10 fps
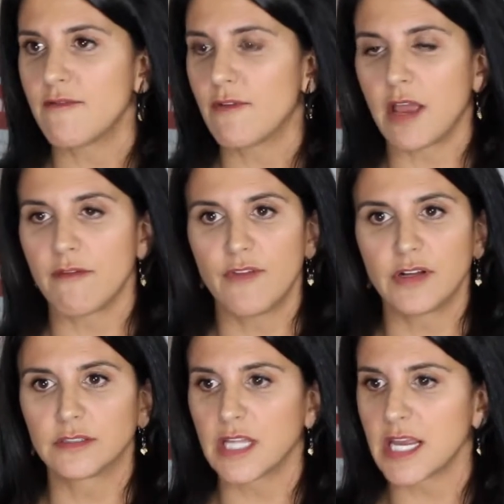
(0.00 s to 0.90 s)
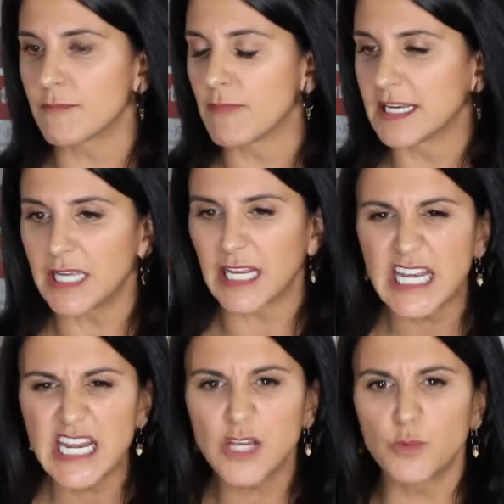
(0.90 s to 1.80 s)
I, I felt like my
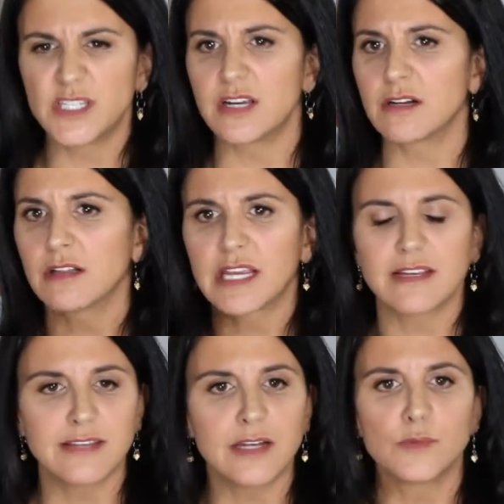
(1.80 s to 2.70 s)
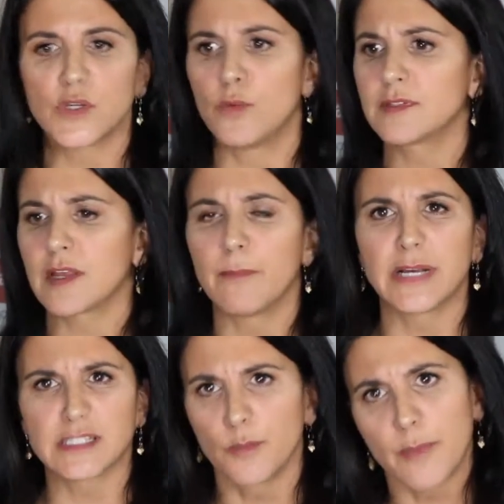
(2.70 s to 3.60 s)
technique was there. Like I said, it was almost like
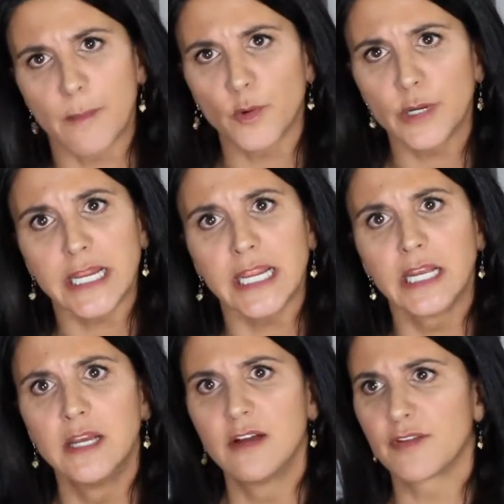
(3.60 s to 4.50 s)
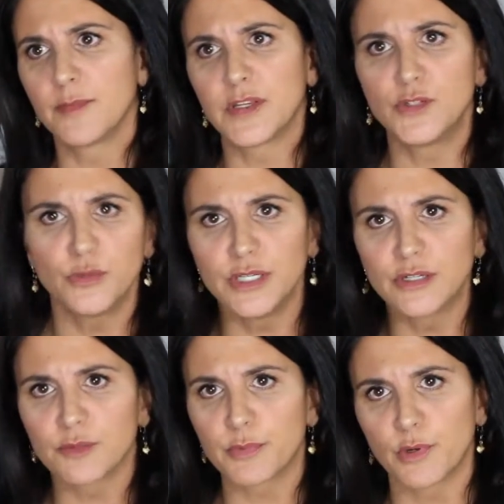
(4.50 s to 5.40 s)
muscle memory from the
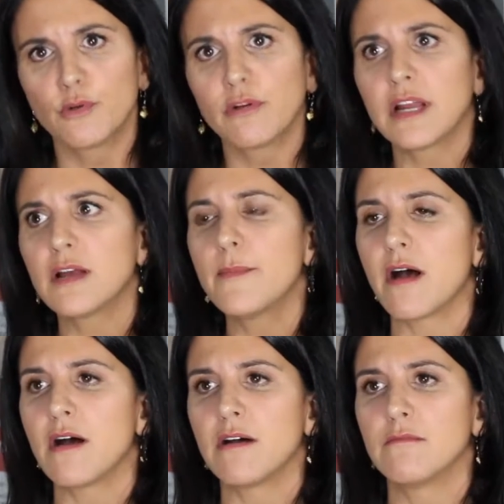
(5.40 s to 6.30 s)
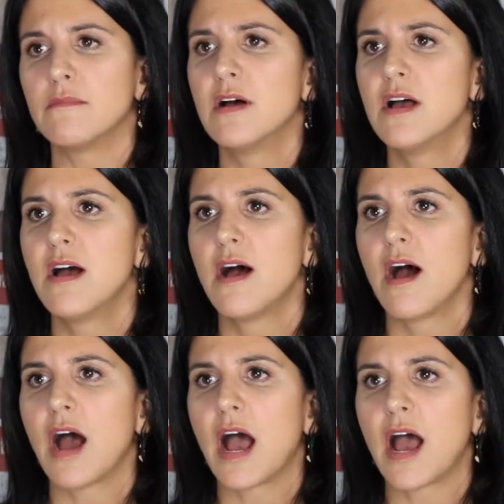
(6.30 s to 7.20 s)
two-year program. Um,
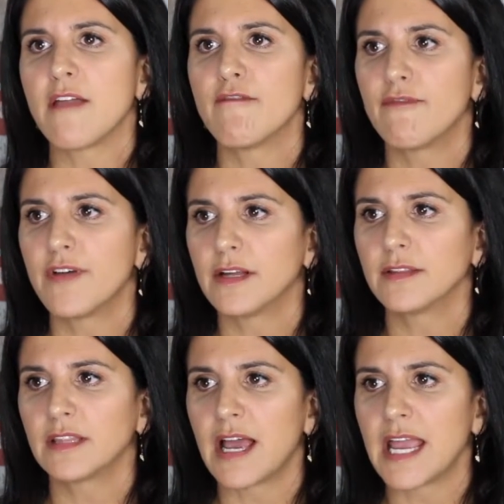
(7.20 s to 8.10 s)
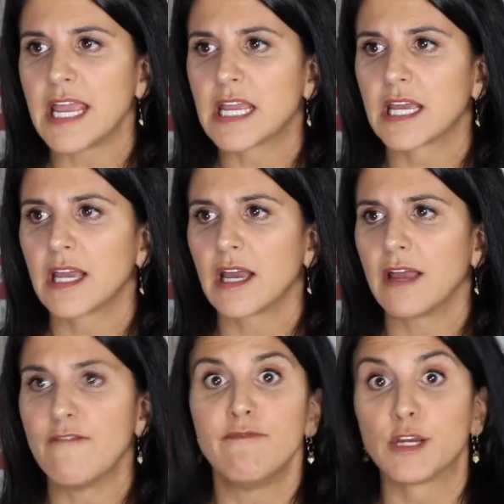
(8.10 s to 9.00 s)
I felt like
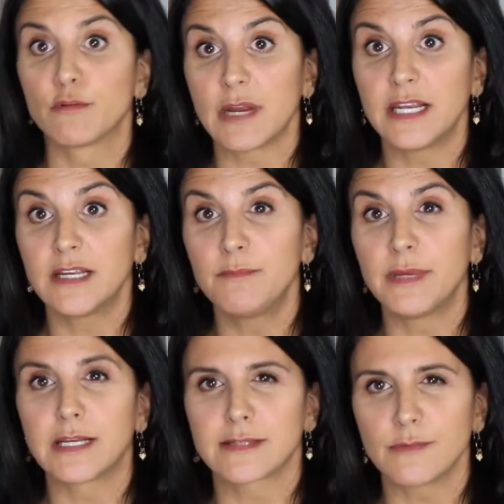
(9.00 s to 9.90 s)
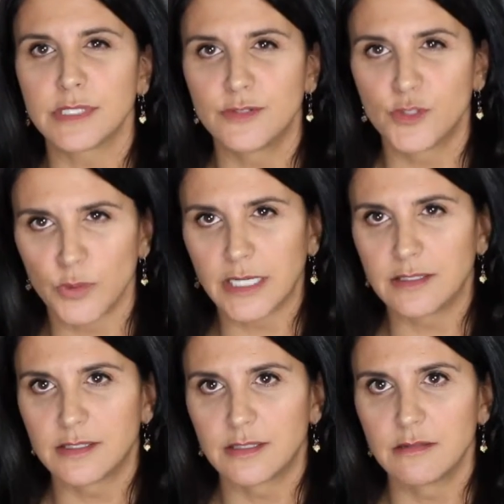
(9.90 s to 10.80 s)
invigorated because I was
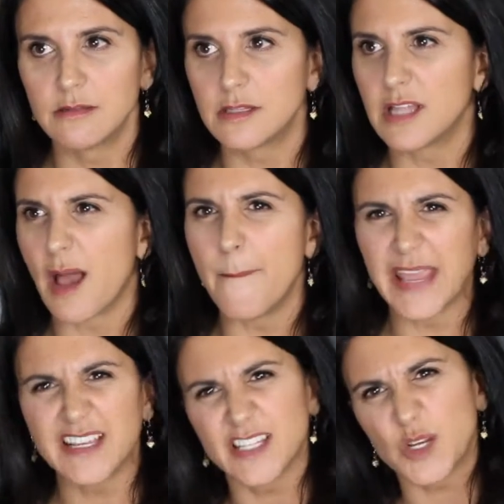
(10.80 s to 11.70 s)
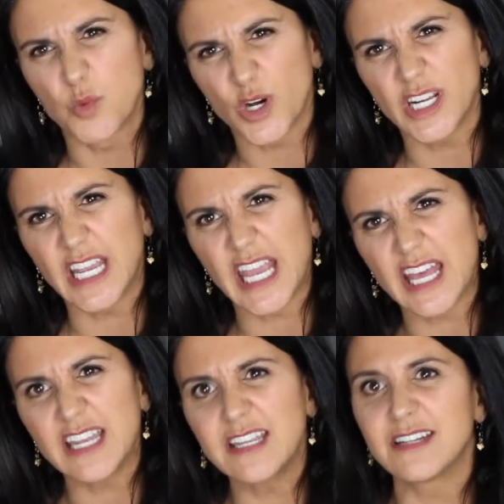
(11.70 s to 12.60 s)
doing amazing work
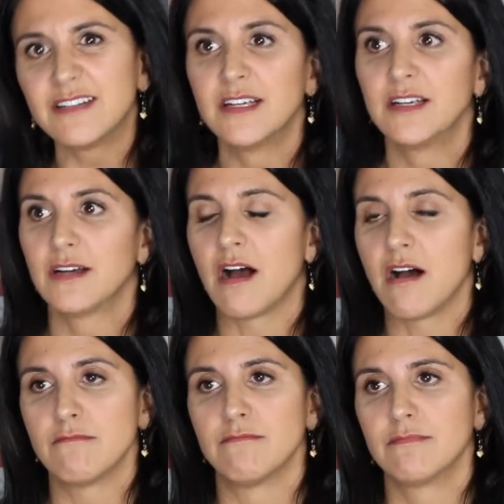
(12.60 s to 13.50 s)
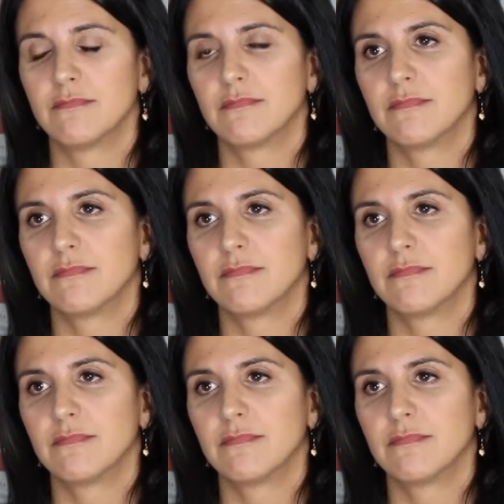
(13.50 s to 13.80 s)
again and um,